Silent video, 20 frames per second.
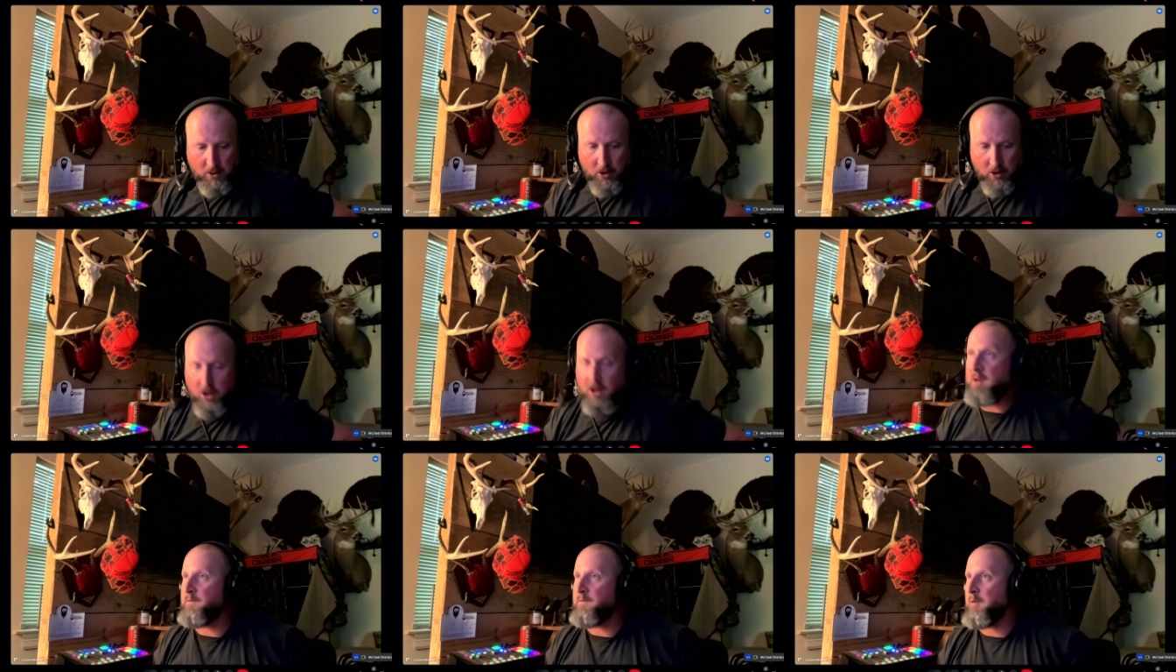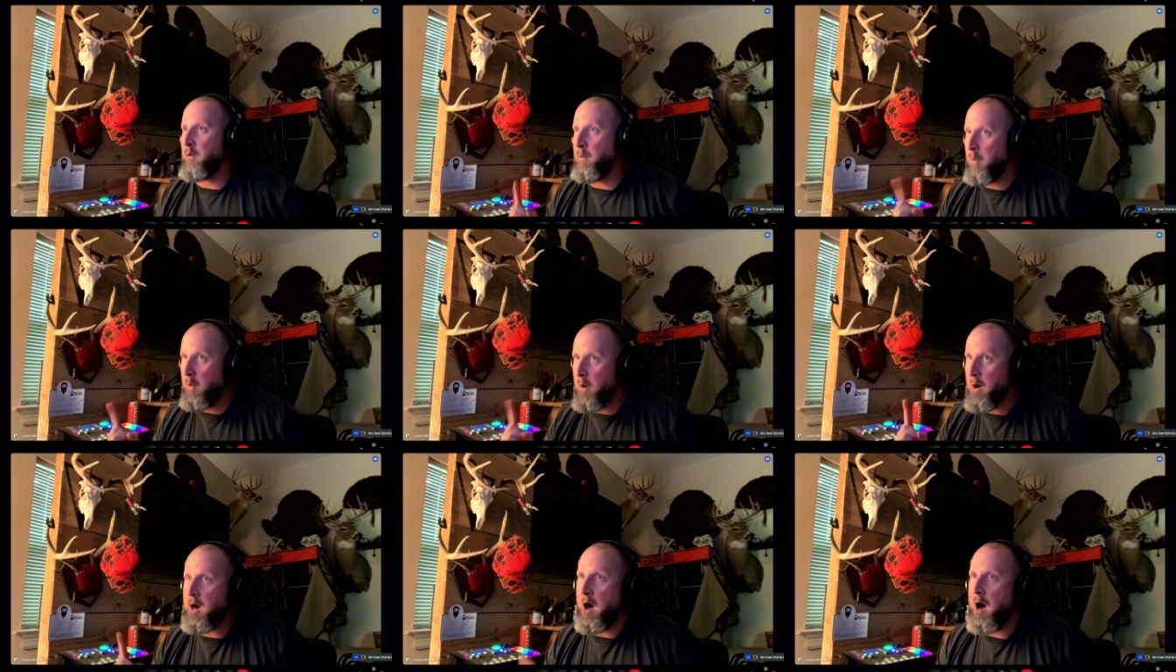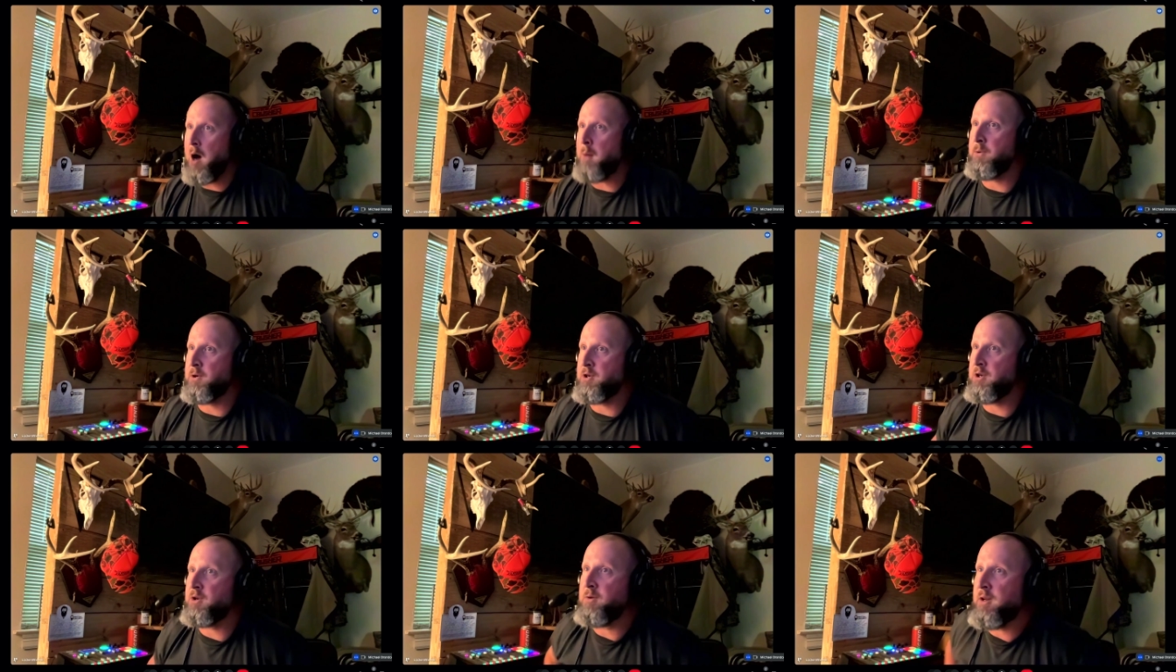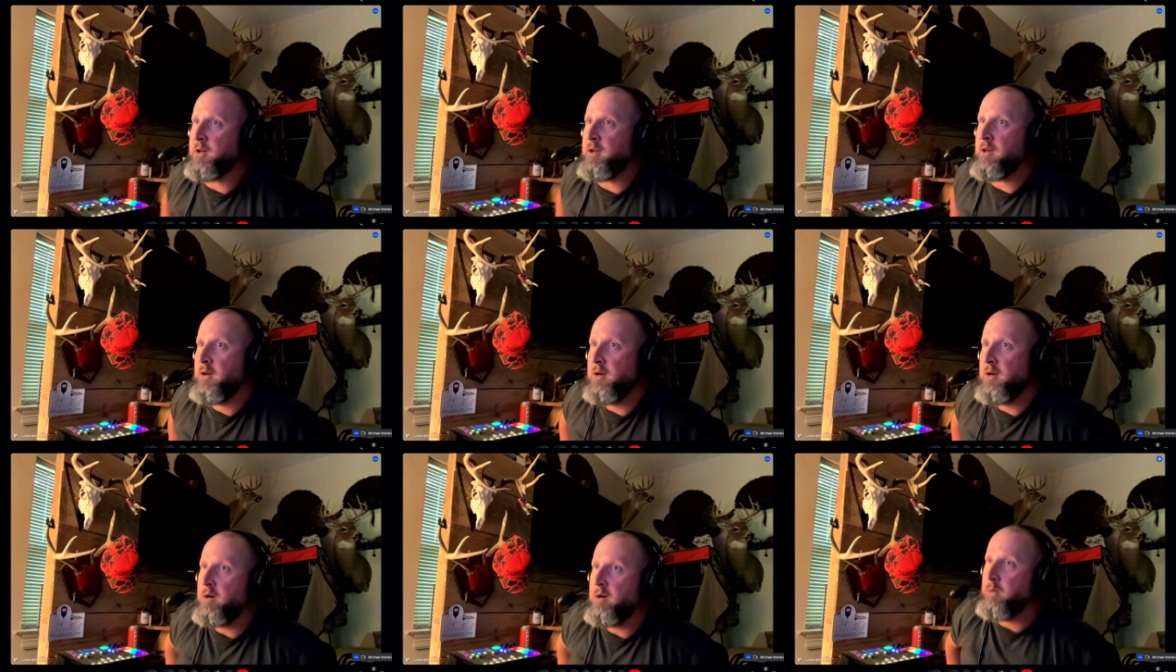looking for one opportunity.
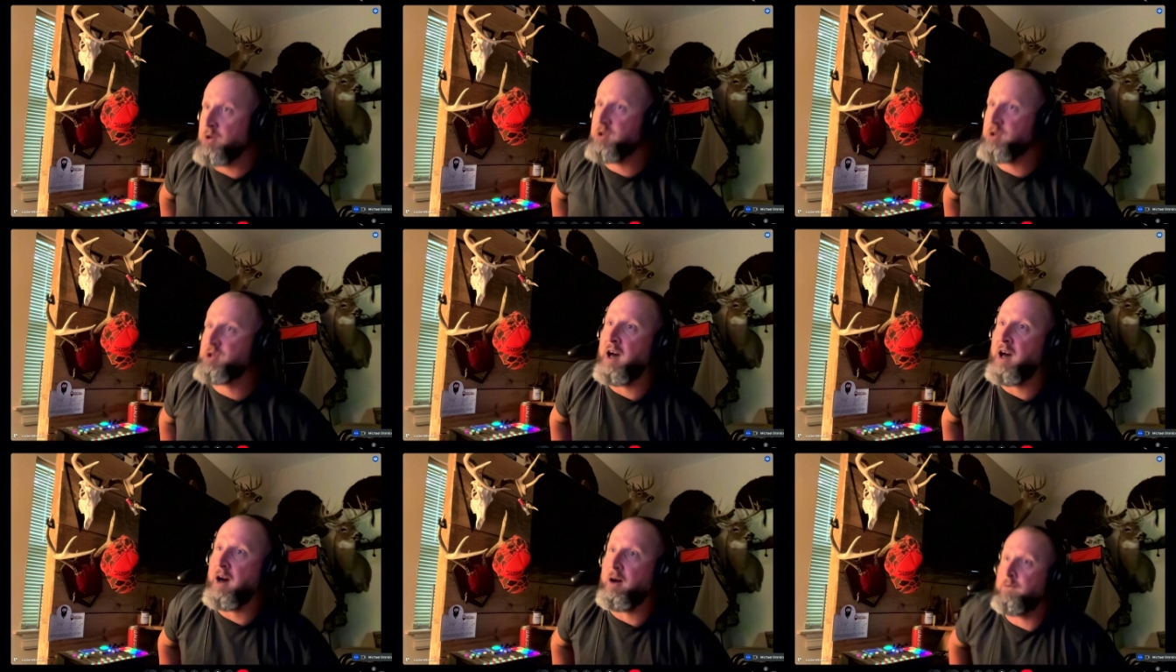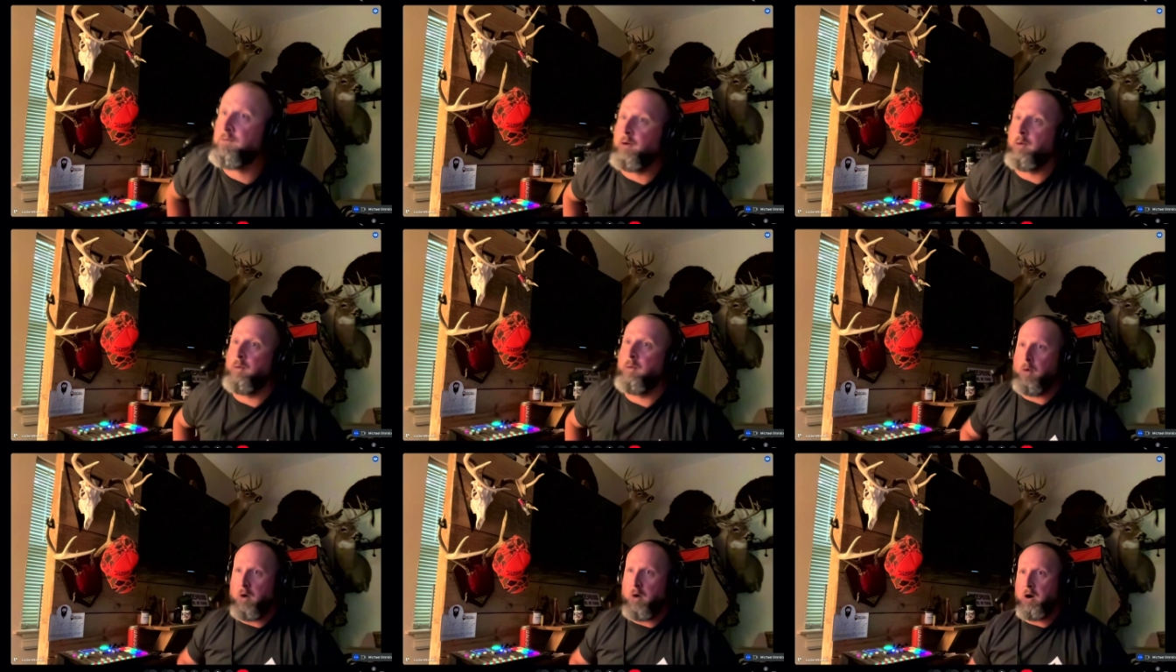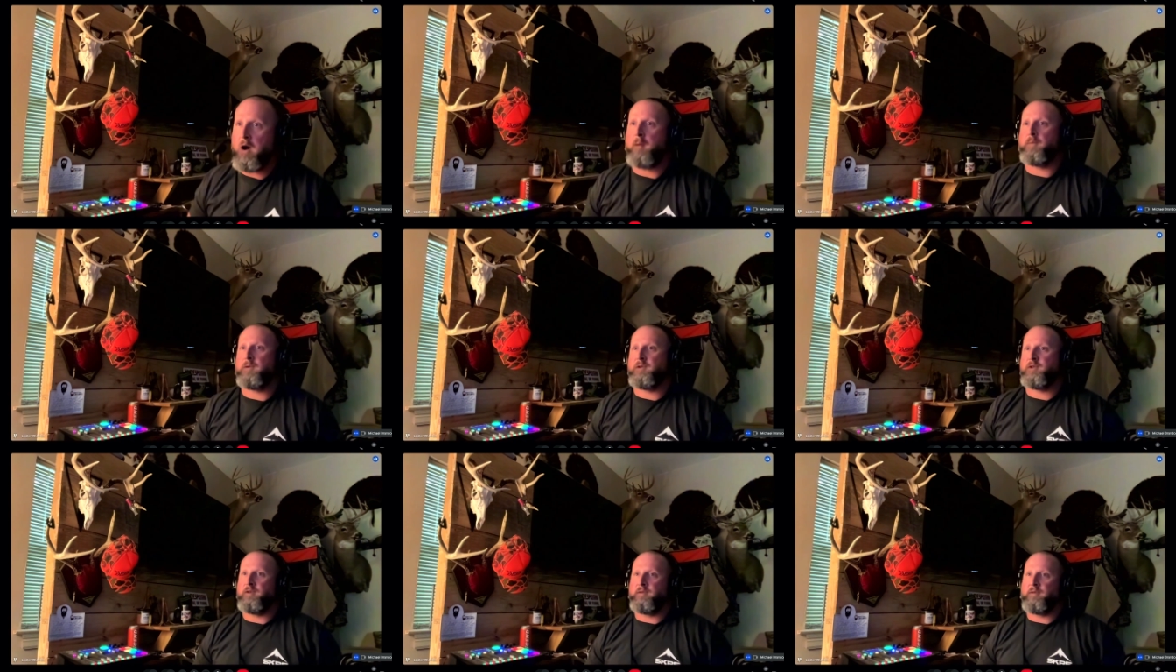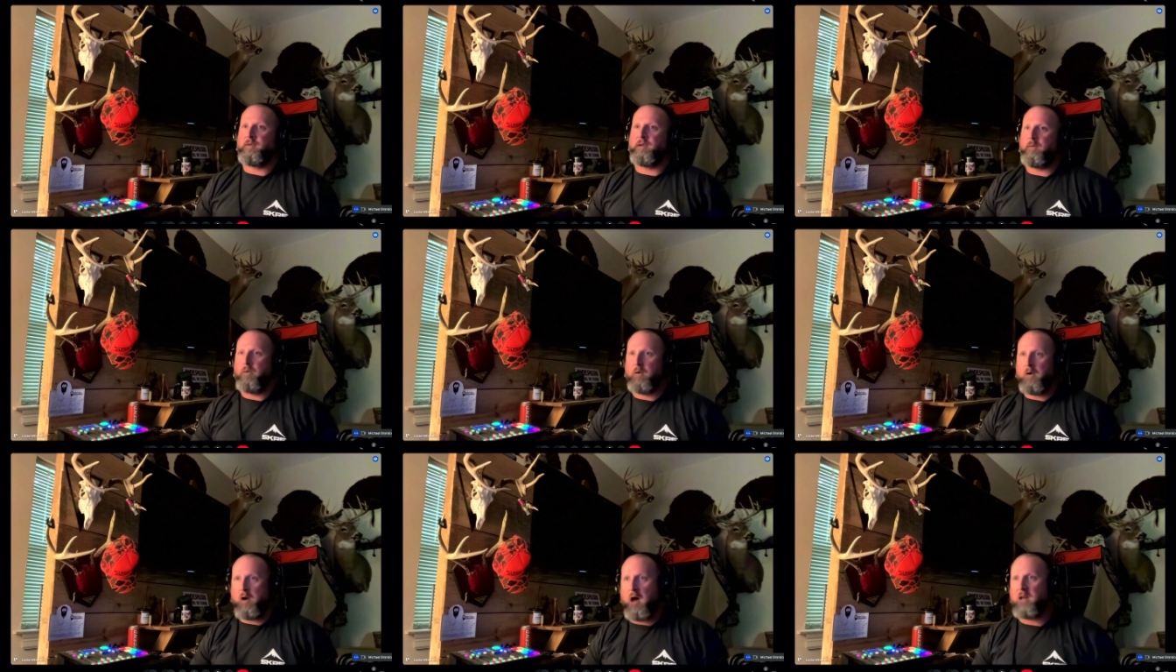We're scouting for one opportunity.
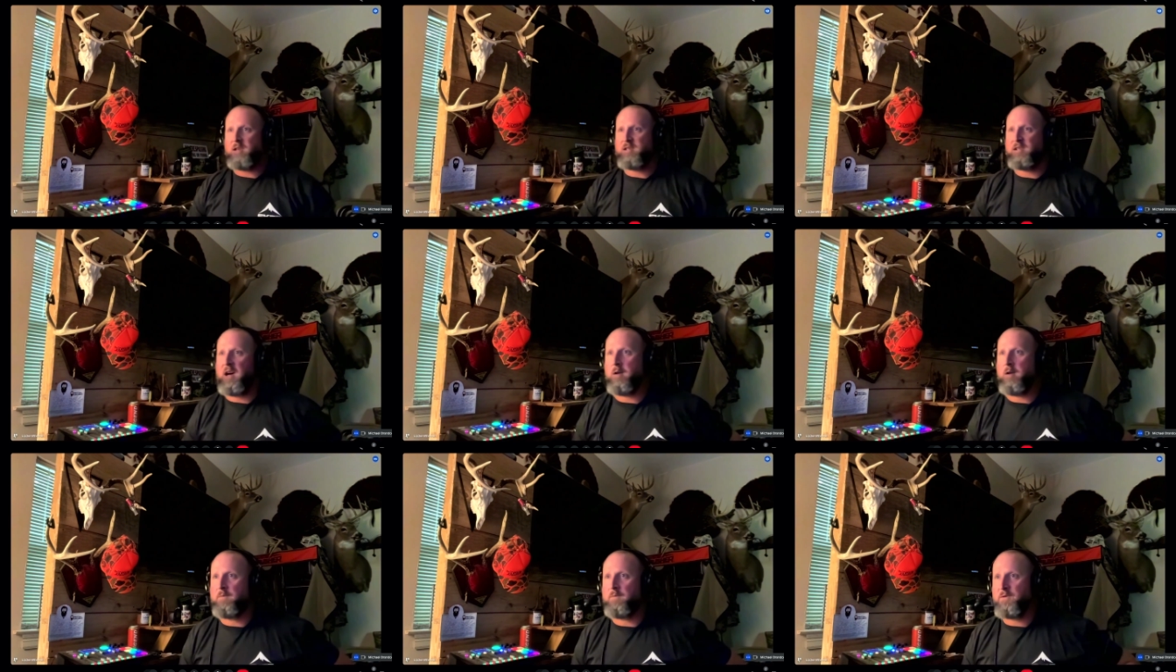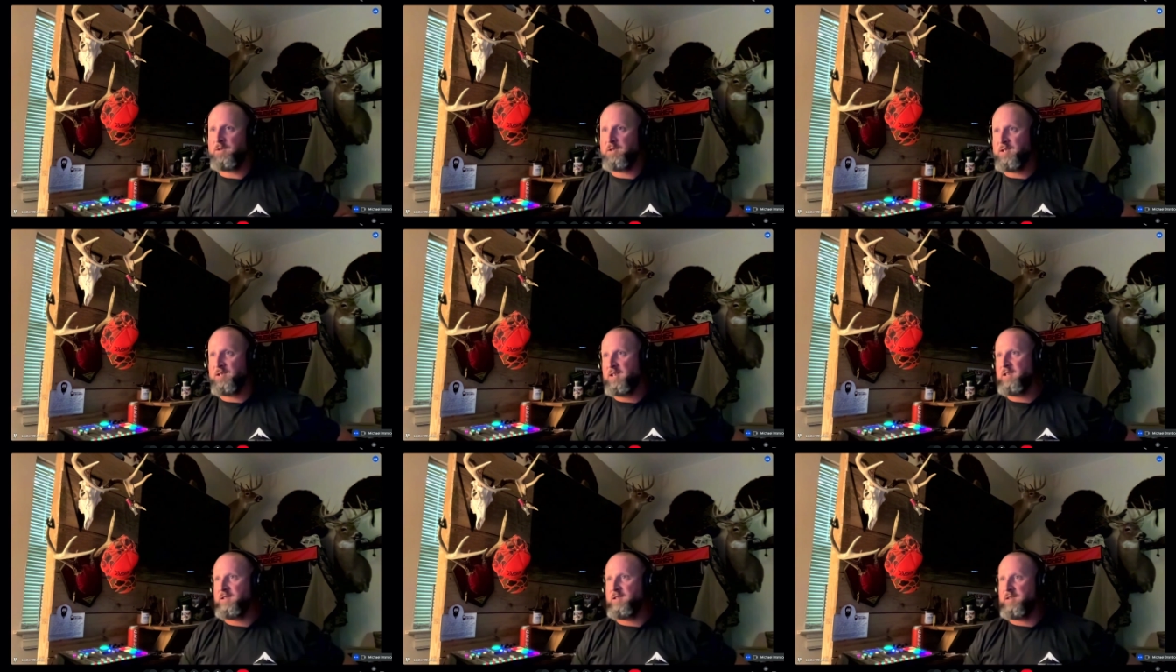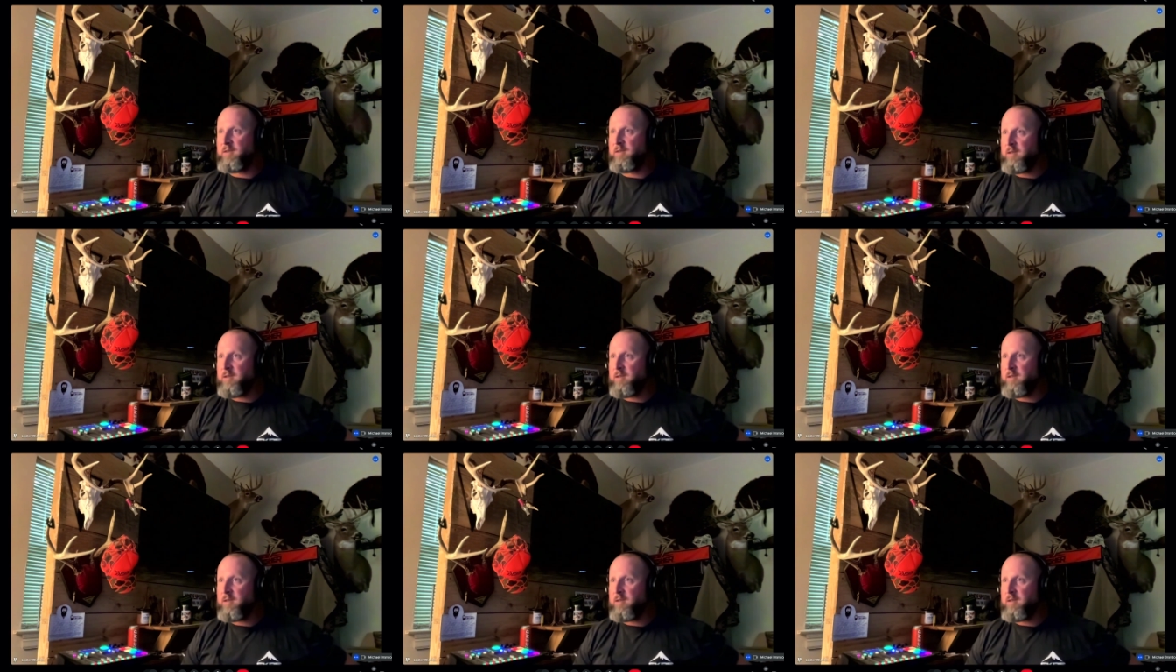We're not scouting for the season.